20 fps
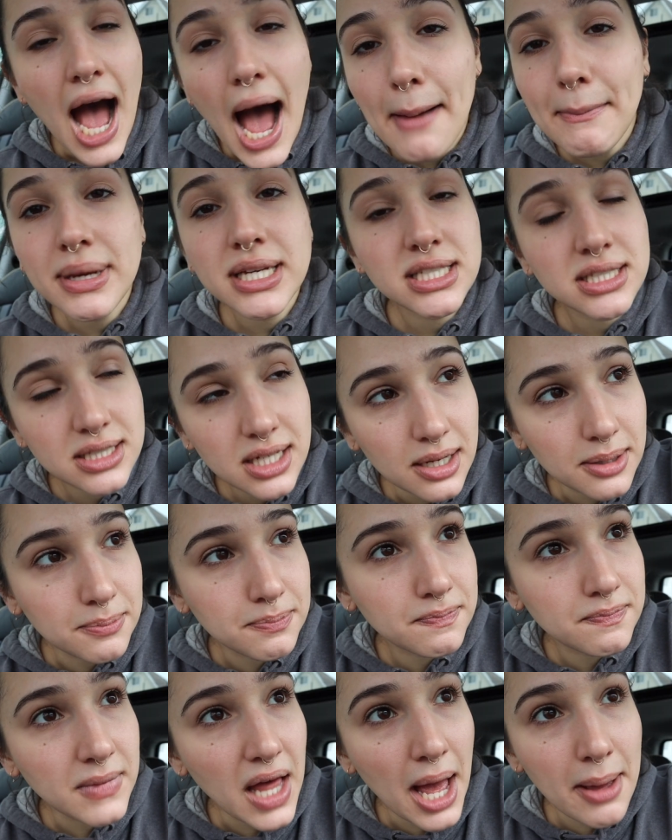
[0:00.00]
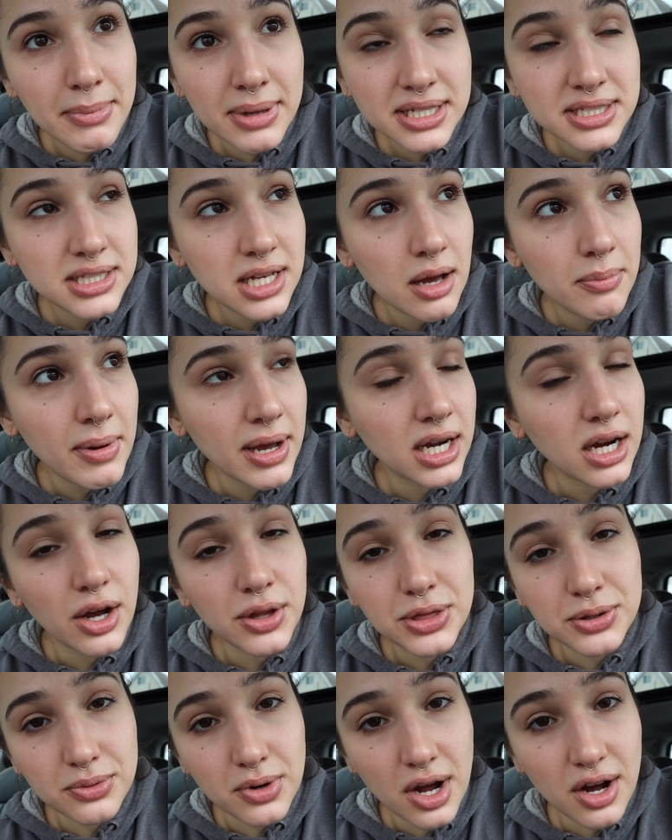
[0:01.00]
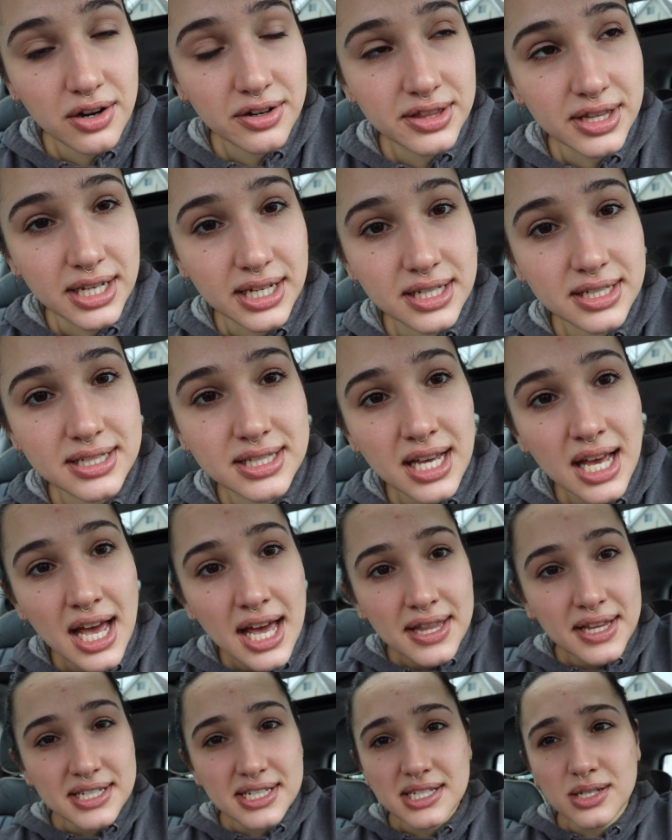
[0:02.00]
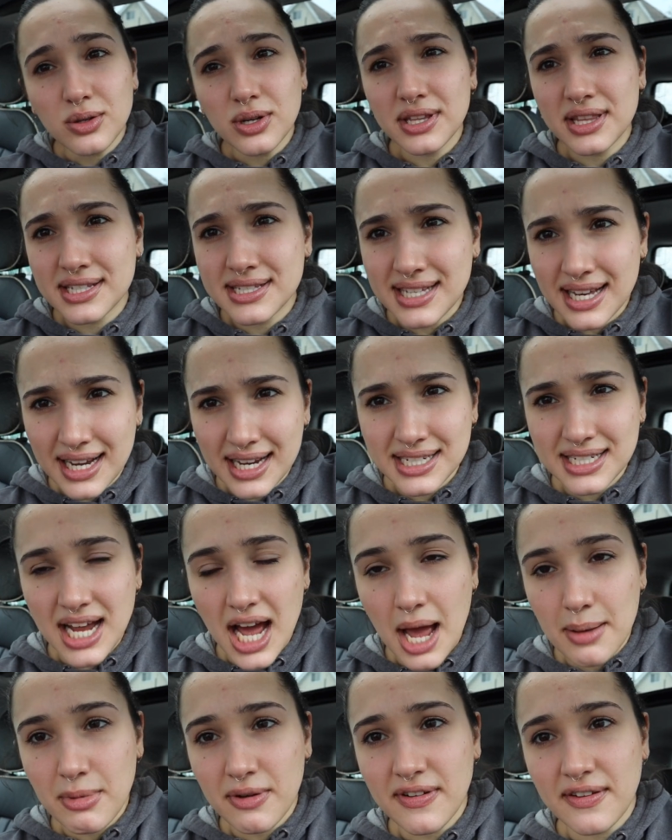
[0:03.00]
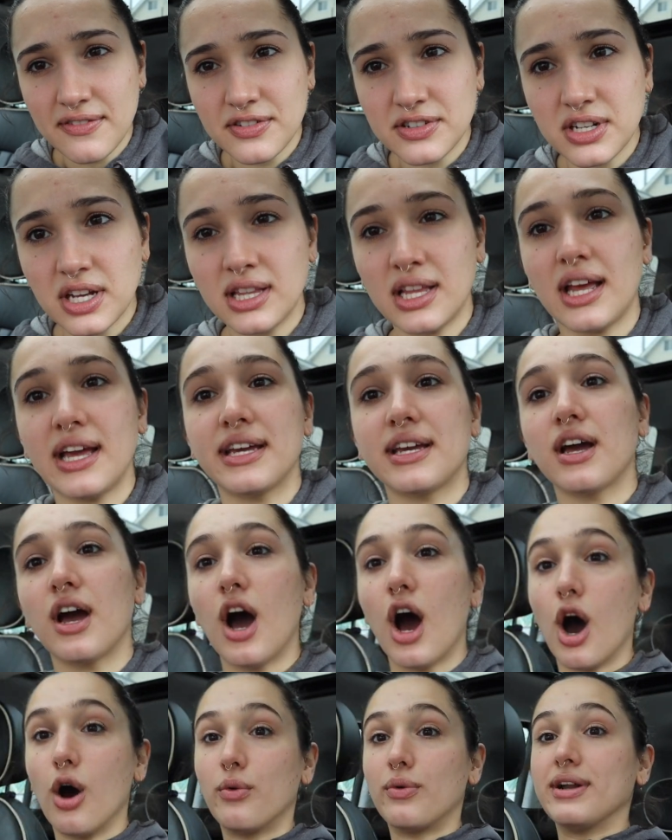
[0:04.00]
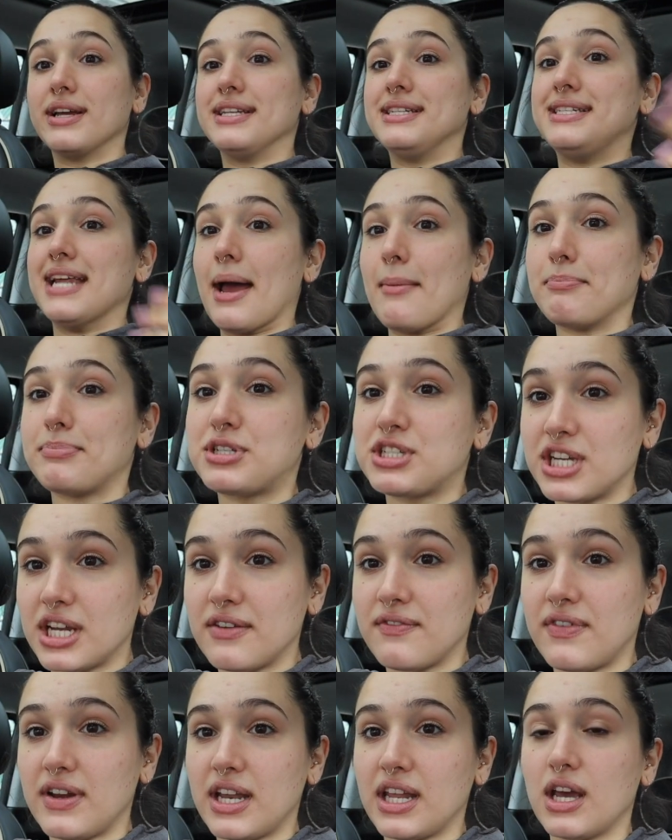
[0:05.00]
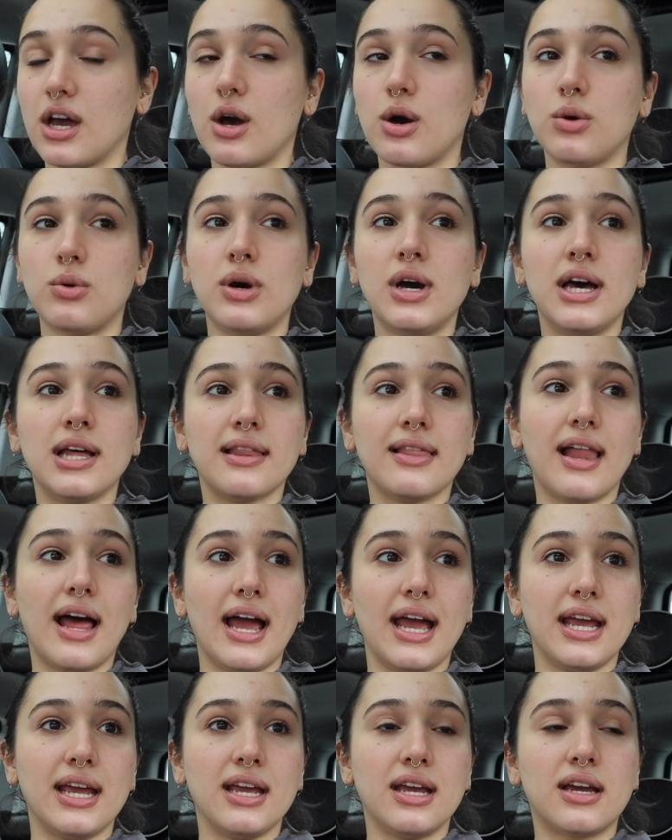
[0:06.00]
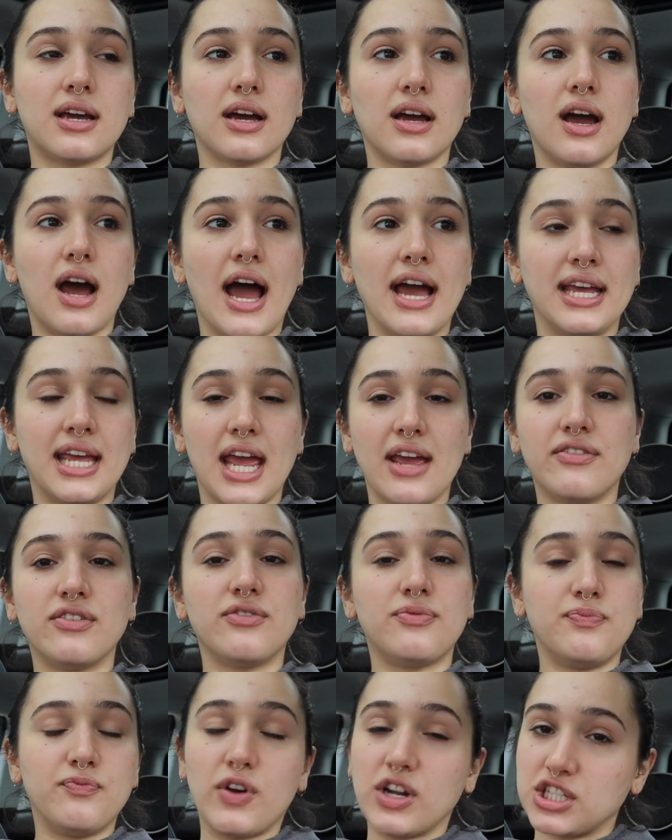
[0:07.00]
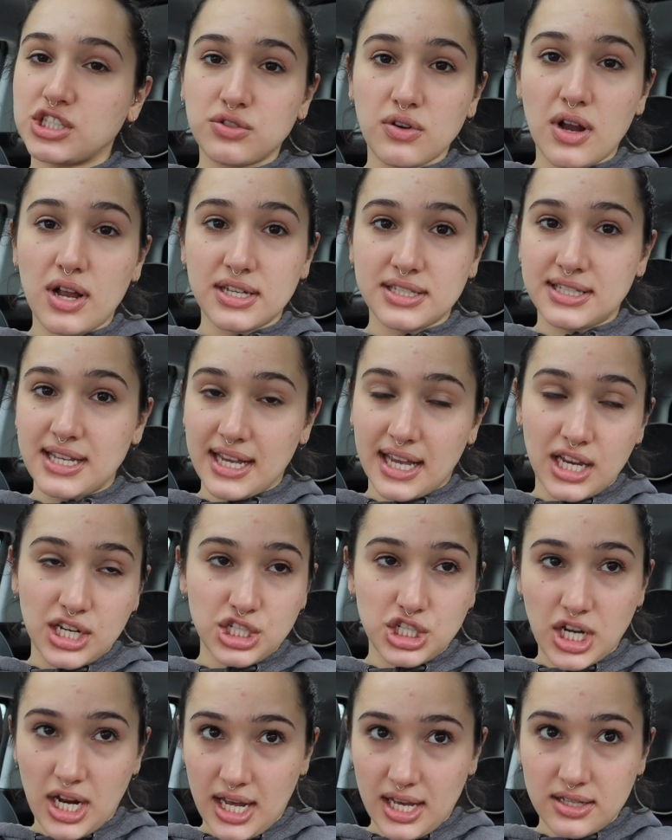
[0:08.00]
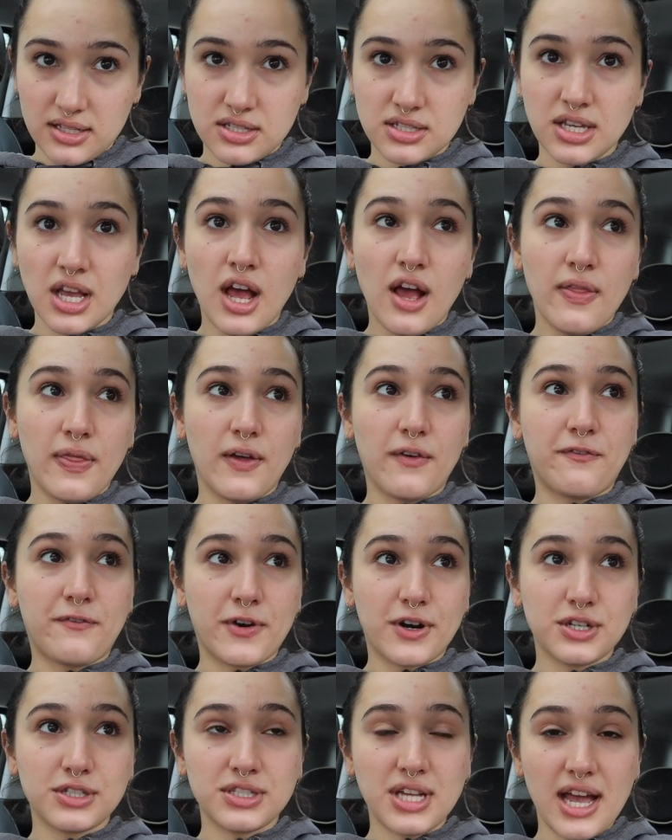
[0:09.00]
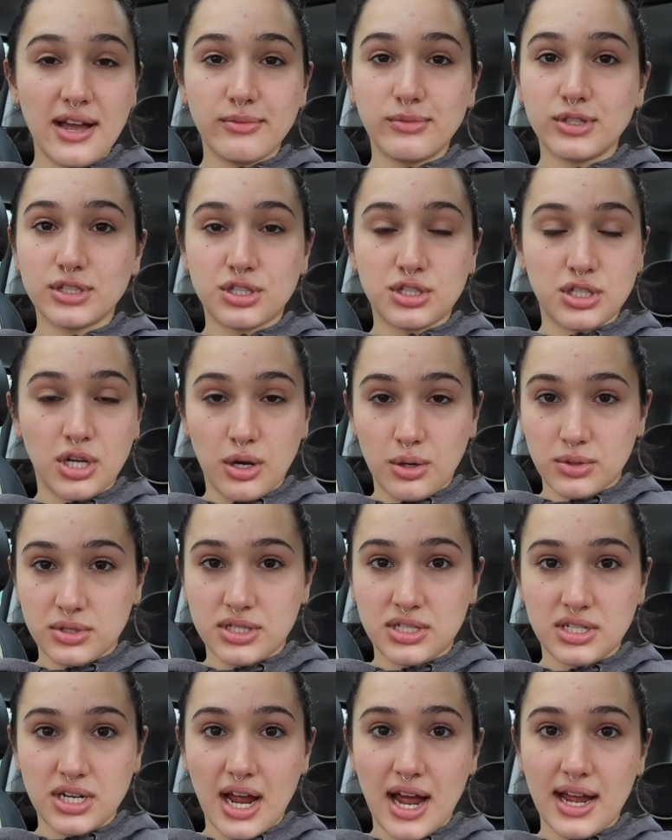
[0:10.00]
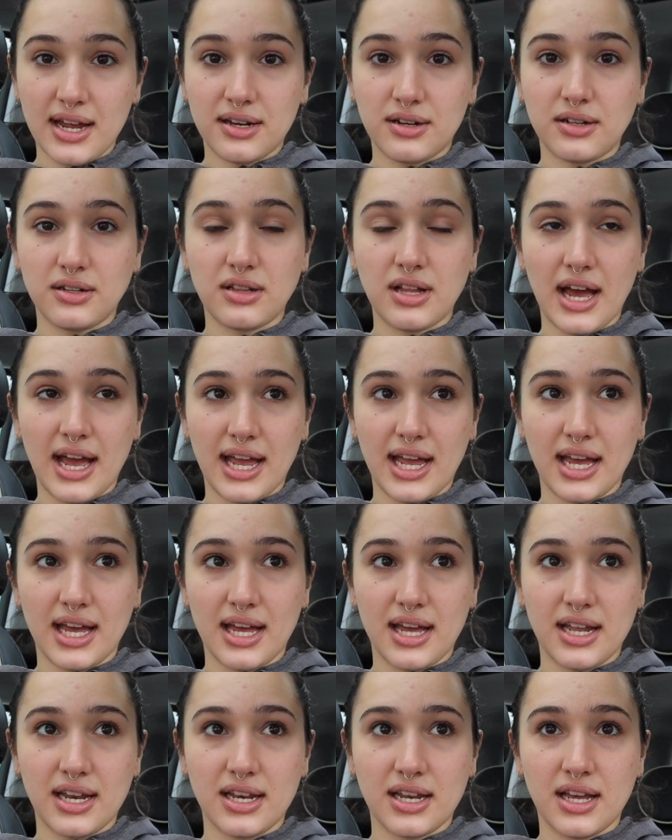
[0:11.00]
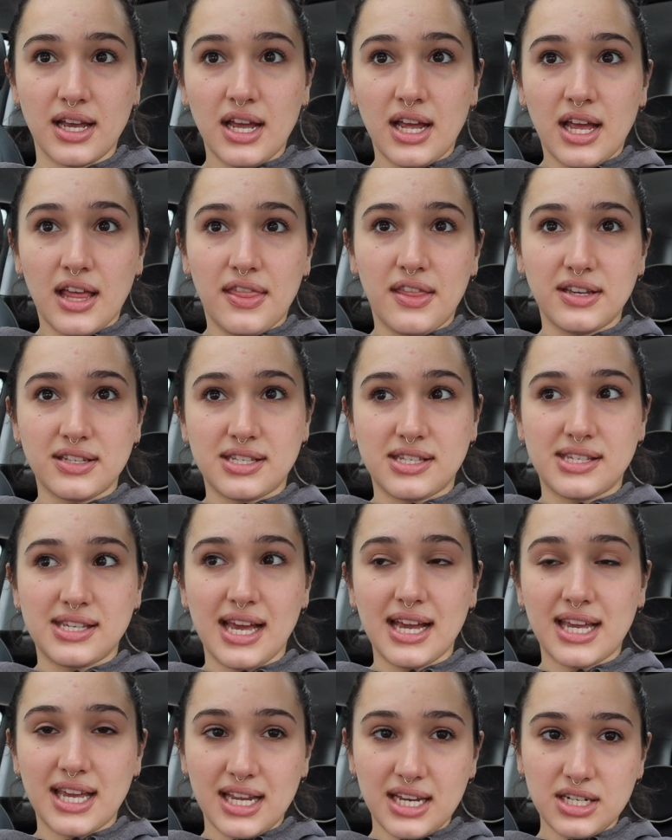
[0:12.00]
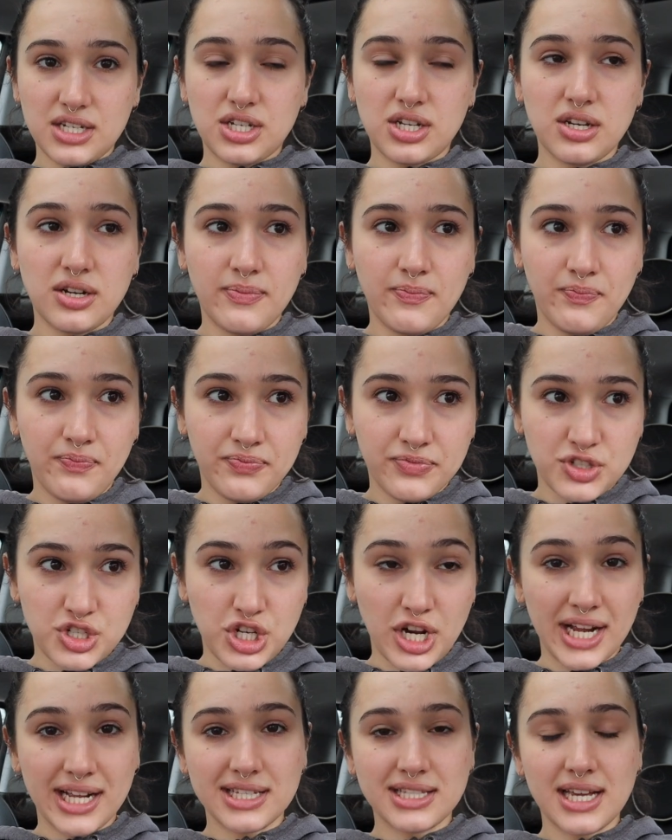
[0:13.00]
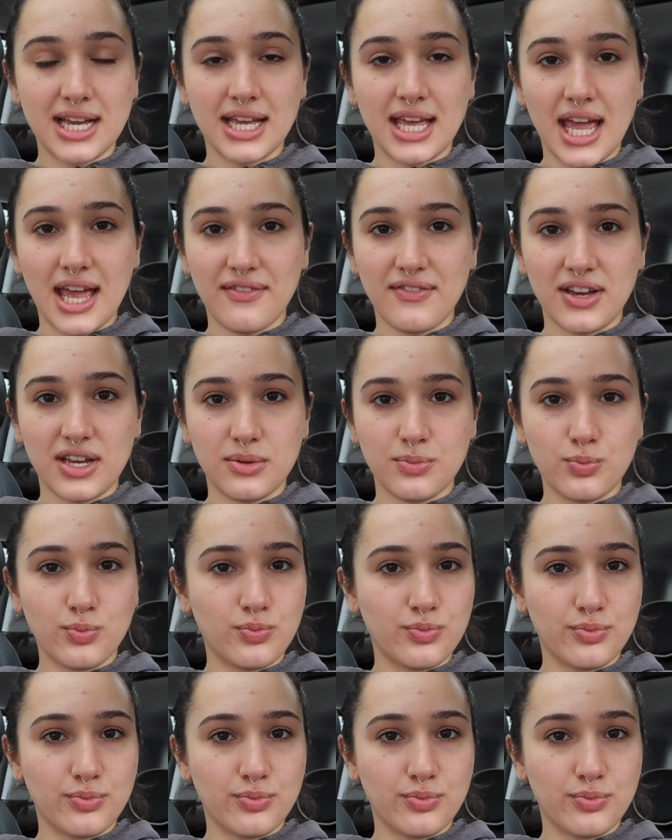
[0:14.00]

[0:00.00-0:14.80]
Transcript: I messed up, I got the wrong things. This is only the second time I've ever done like a redemption video, like I gave a restaurant a second chance. The first time was Toad Style, and the second chance I gave it,